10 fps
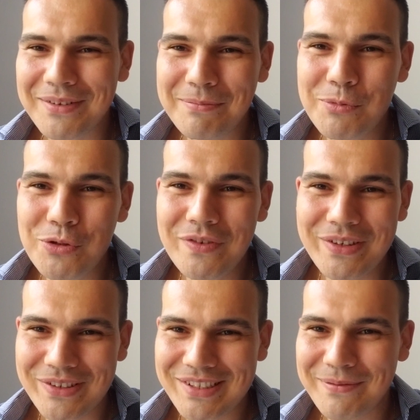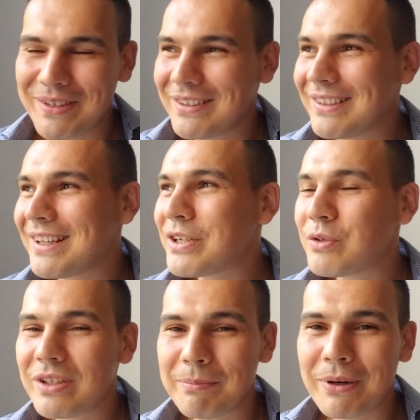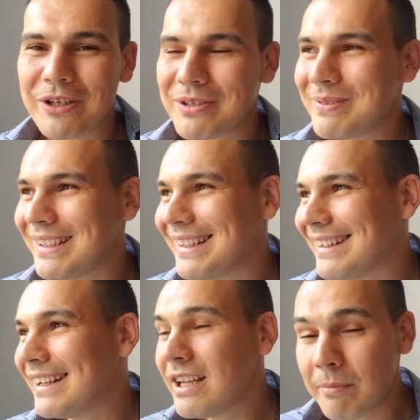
movie or something. It looked like she was gonna punch him in the head.